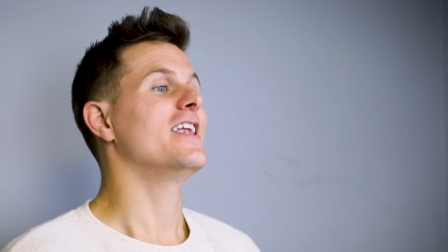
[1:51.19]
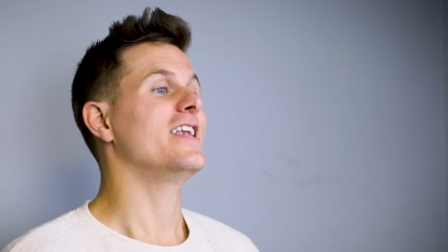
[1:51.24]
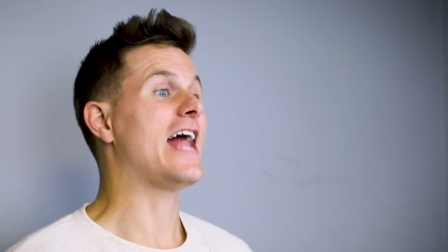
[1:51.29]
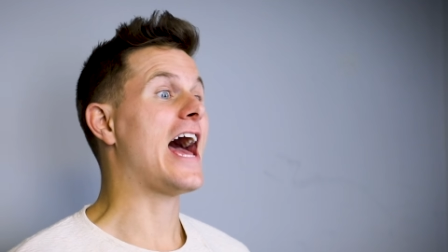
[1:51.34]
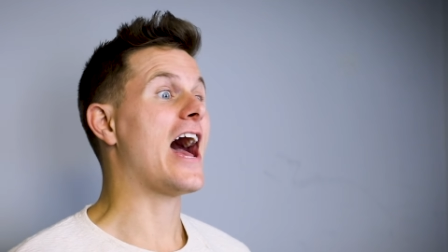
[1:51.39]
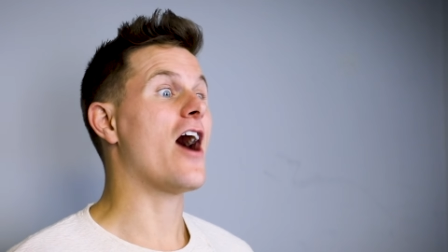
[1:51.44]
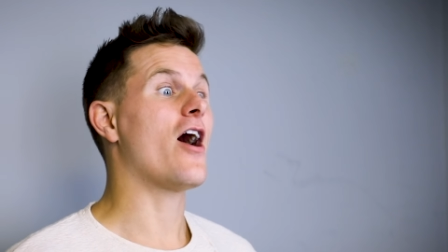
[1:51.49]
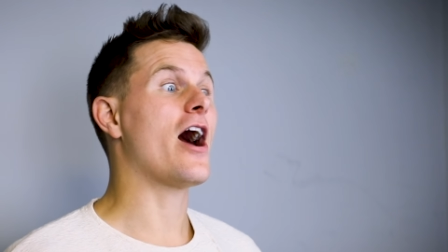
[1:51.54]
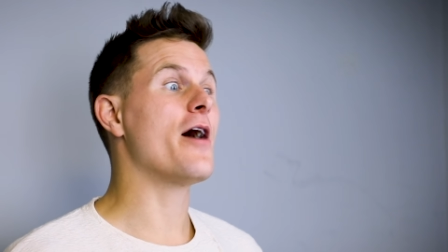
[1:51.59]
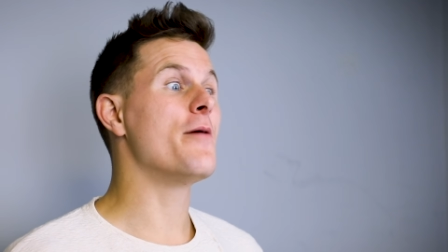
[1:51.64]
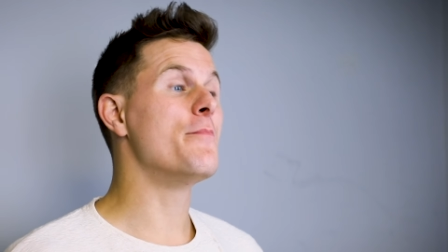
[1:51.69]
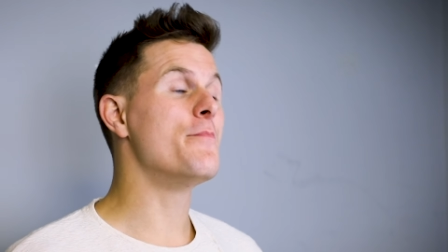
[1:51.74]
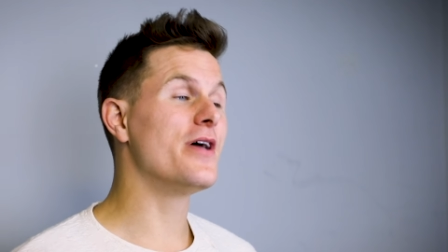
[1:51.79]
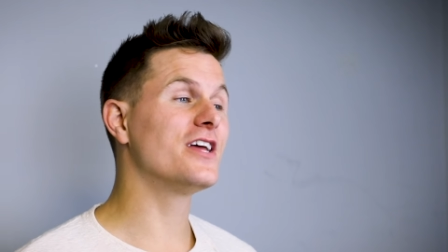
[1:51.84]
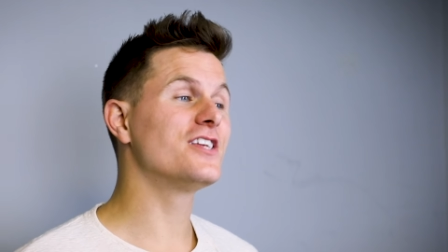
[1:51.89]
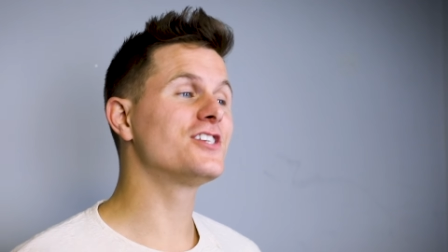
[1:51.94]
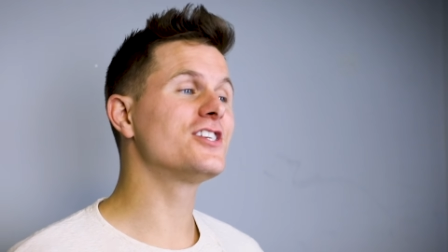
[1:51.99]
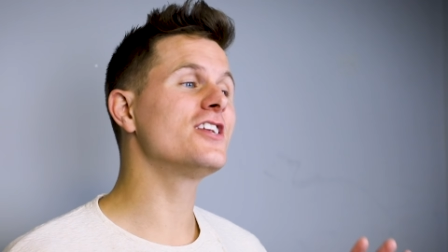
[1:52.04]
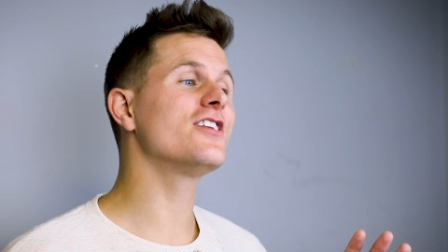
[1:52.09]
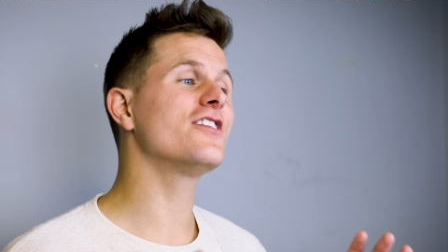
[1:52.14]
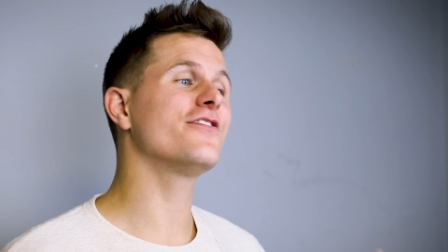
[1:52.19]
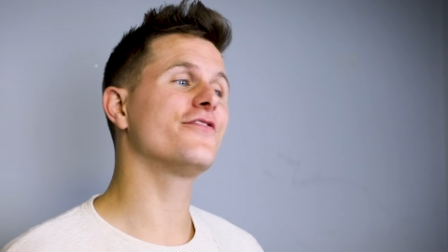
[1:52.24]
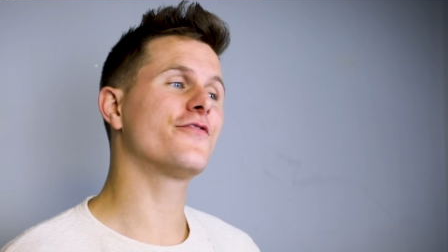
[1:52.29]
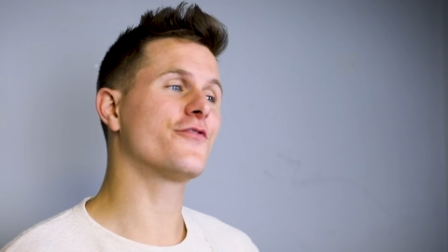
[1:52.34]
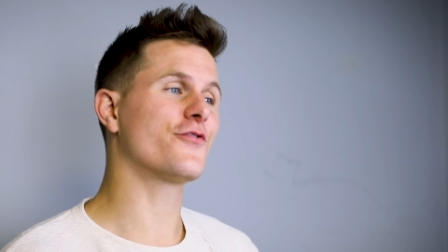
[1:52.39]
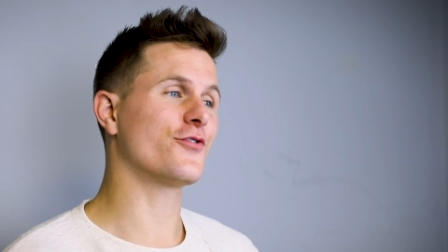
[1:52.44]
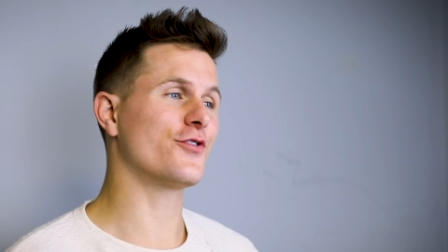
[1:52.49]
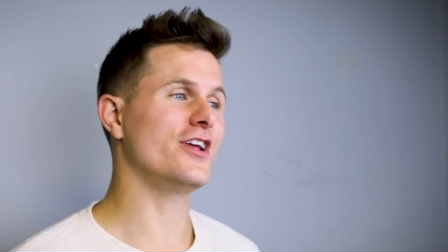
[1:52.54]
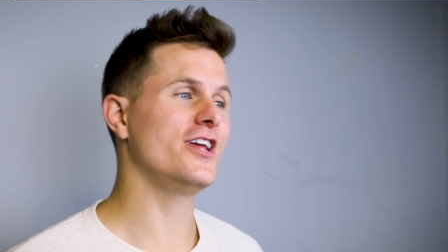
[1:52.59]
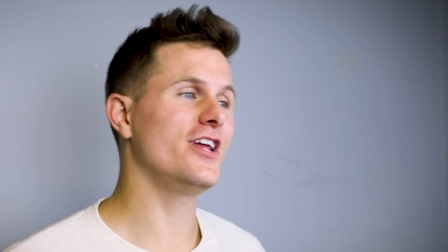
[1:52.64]
Now, I mentioned a
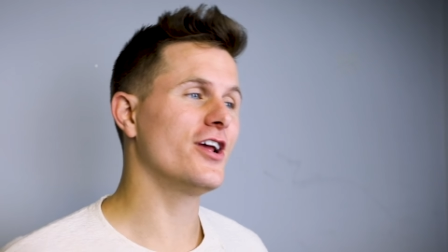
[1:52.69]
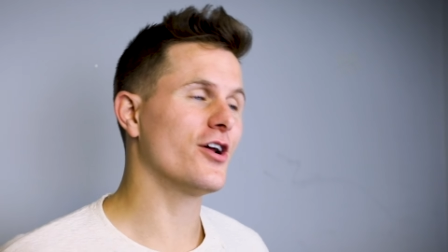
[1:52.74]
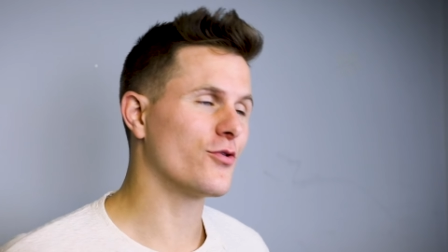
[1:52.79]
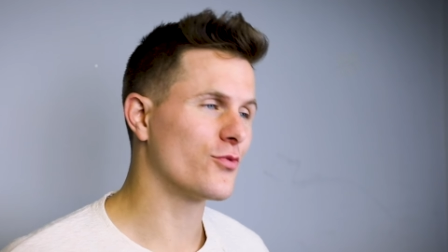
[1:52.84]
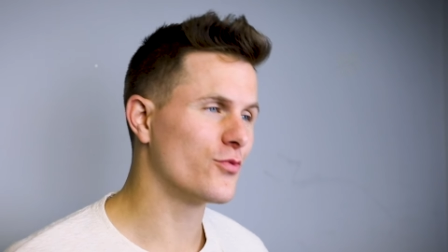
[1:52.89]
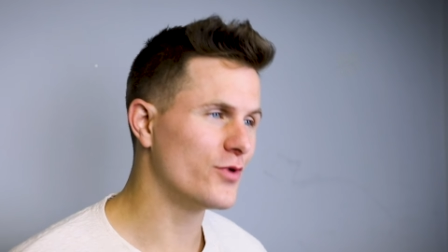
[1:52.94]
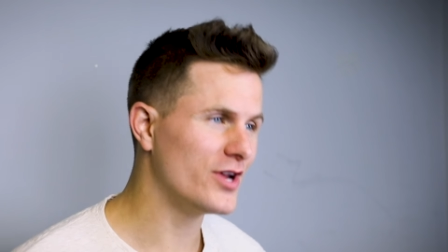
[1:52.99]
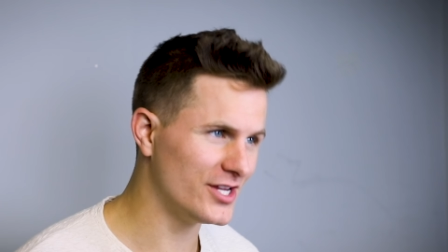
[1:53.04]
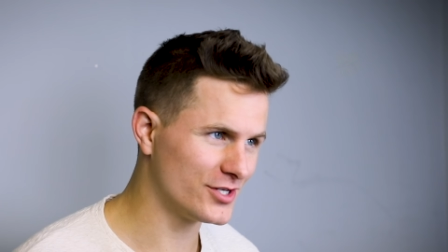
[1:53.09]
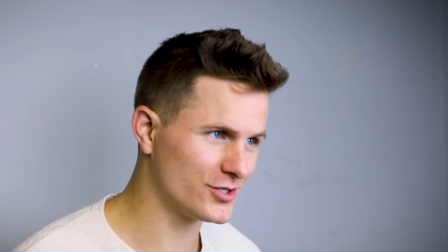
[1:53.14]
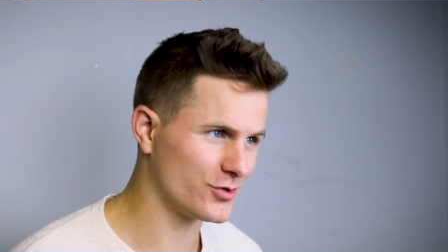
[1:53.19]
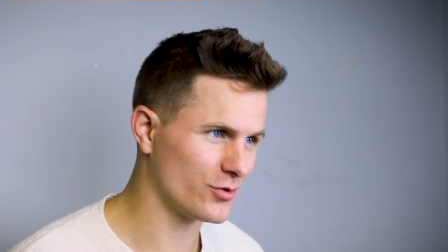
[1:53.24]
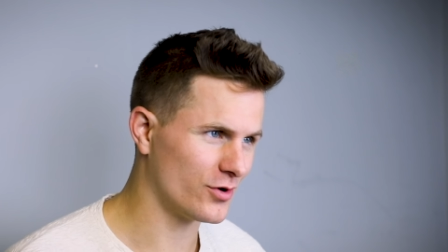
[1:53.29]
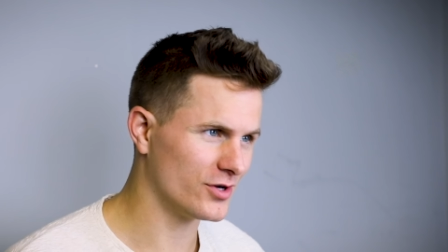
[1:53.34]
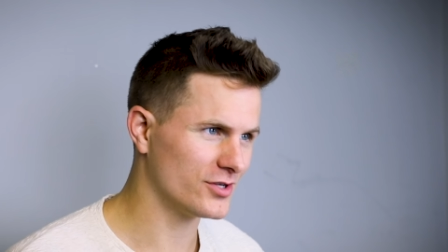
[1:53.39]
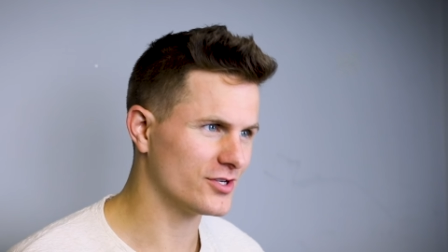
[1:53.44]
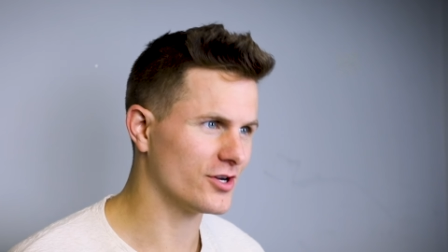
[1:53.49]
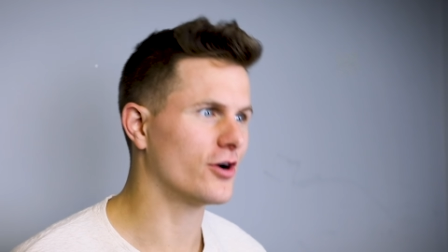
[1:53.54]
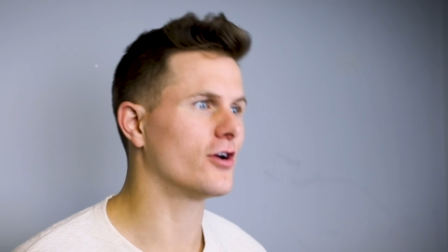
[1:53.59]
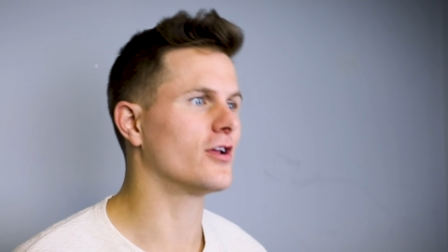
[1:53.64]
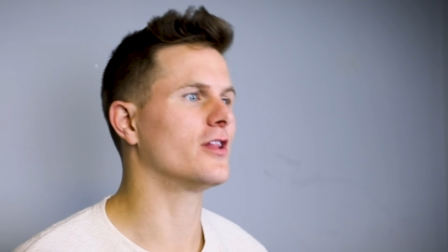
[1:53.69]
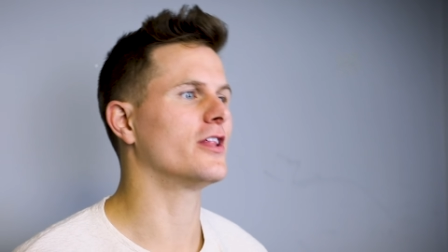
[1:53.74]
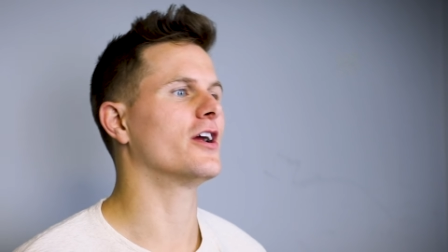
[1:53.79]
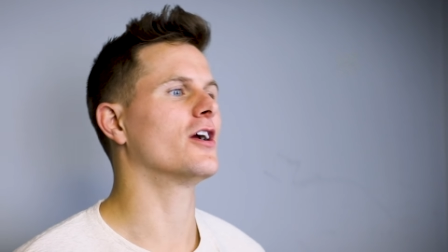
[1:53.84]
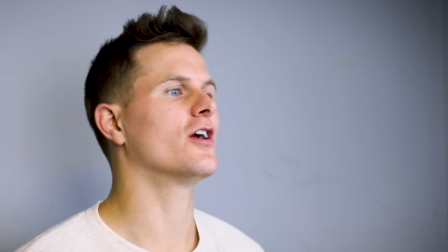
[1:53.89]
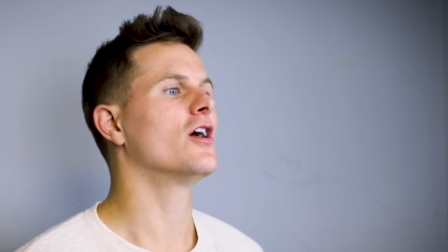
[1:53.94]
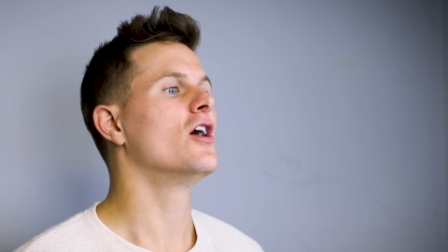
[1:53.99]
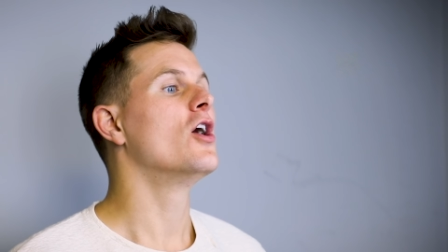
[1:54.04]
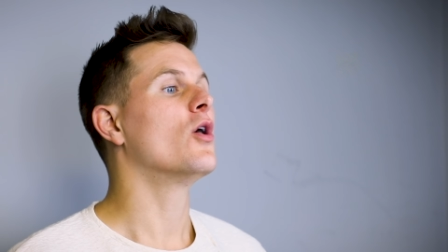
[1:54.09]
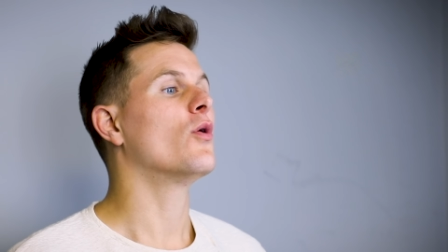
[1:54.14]
free resource
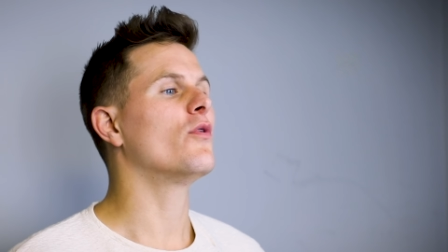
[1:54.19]
earlier.